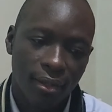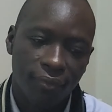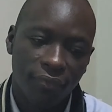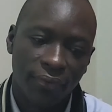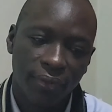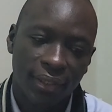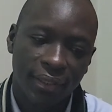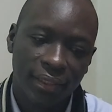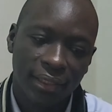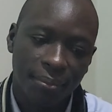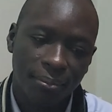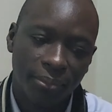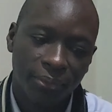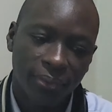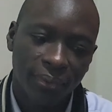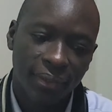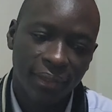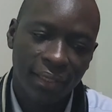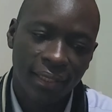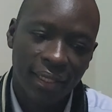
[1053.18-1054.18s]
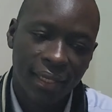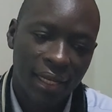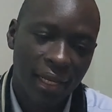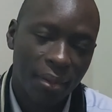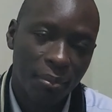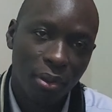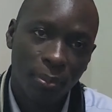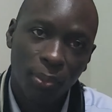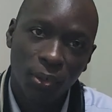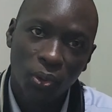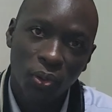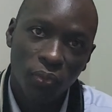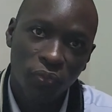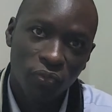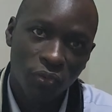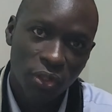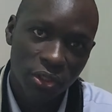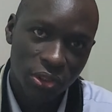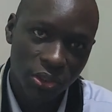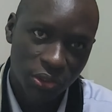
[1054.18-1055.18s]
for example, people
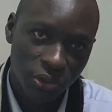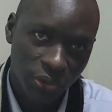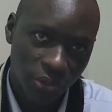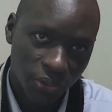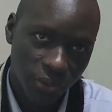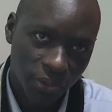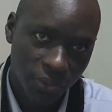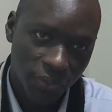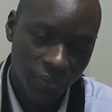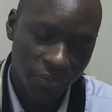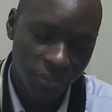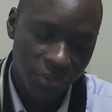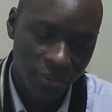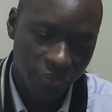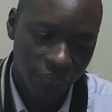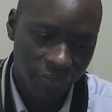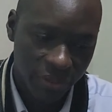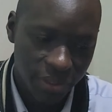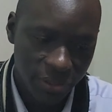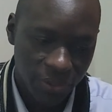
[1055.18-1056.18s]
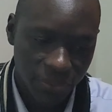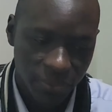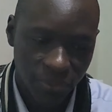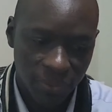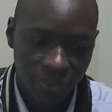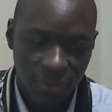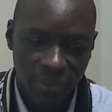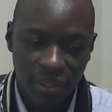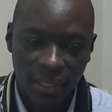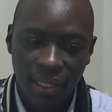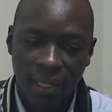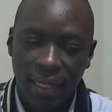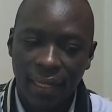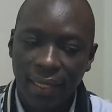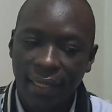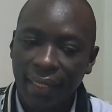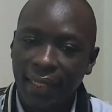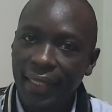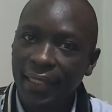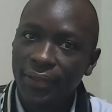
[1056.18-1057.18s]
who watched your video,
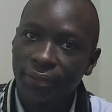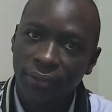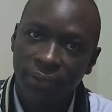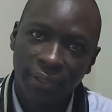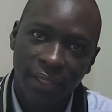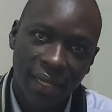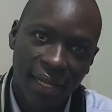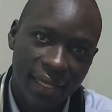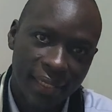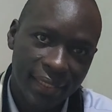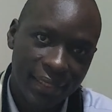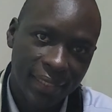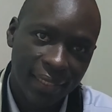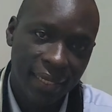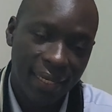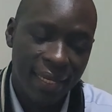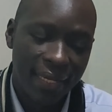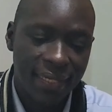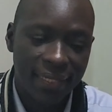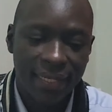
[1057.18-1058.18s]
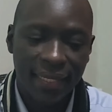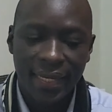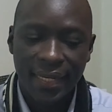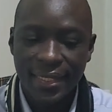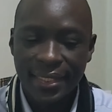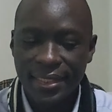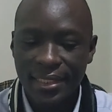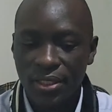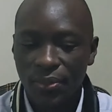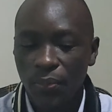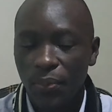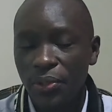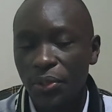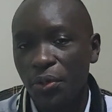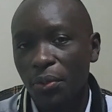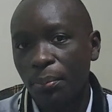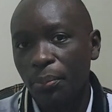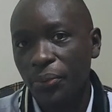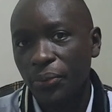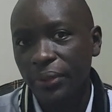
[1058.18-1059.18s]
clicked on your ad, engaged with
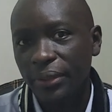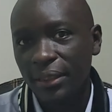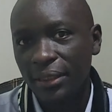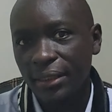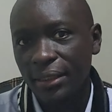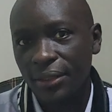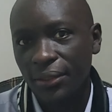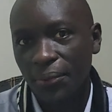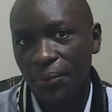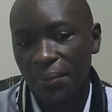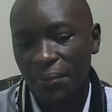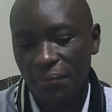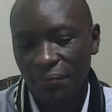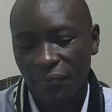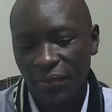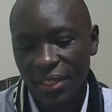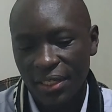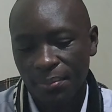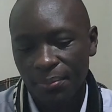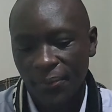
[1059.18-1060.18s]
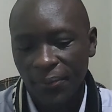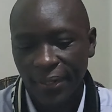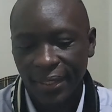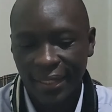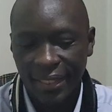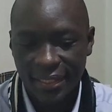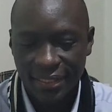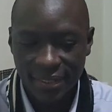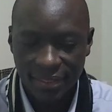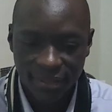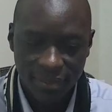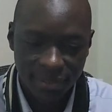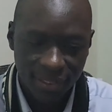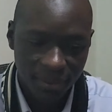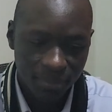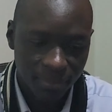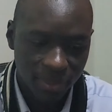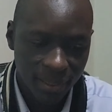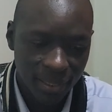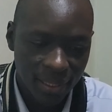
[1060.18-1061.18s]
your posts on Facebook and
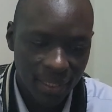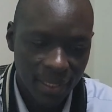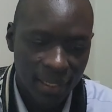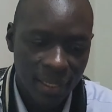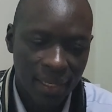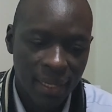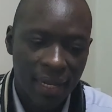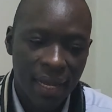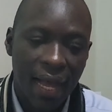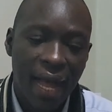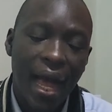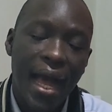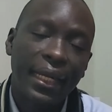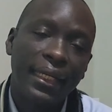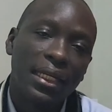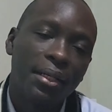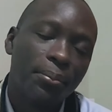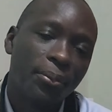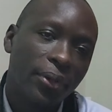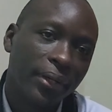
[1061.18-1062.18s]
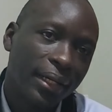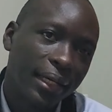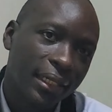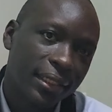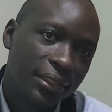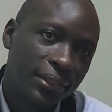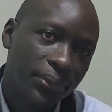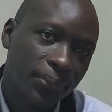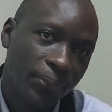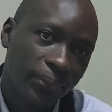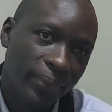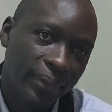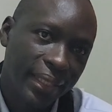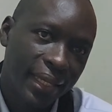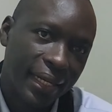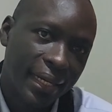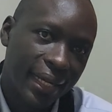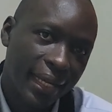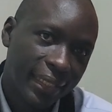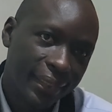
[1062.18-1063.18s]
Instagram, added products to
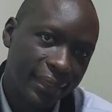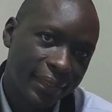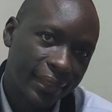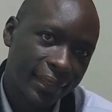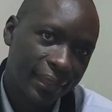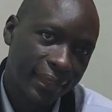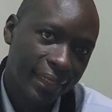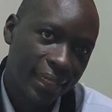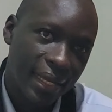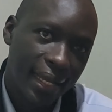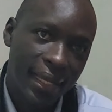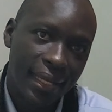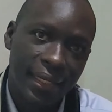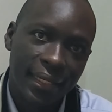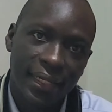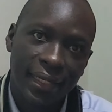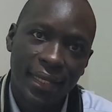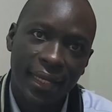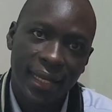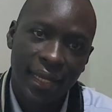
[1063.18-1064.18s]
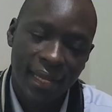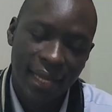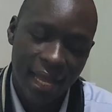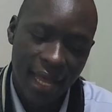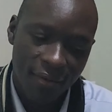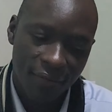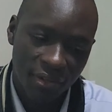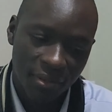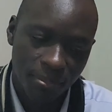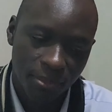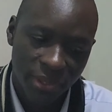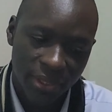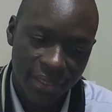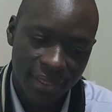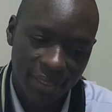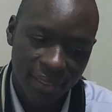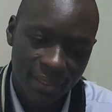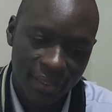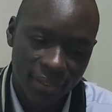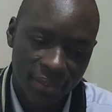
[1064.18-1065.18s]
their cart and haven't bought
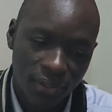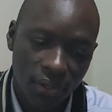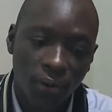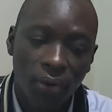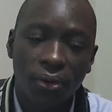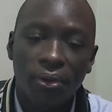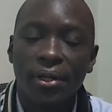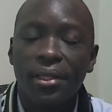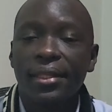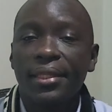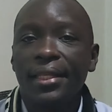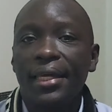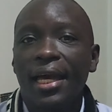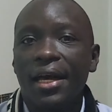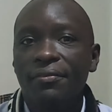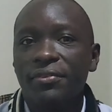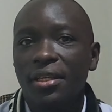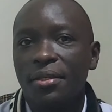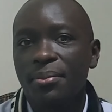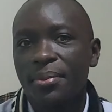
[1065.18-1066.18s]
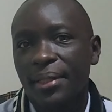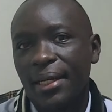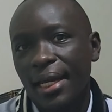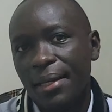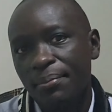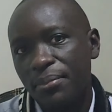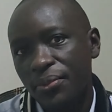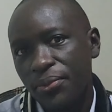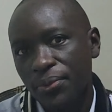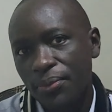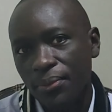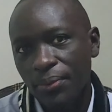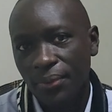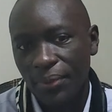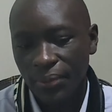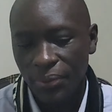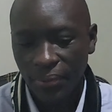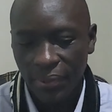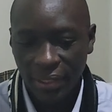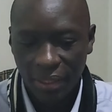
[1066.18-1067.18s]
yet, or they have subscribed to
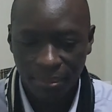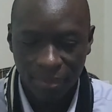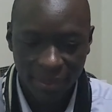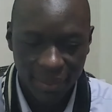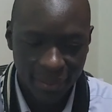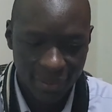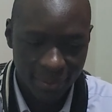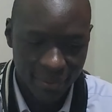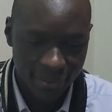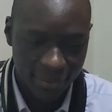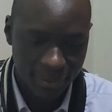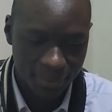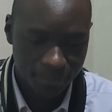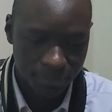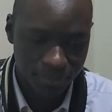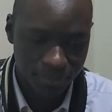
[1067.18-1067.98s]
your email list.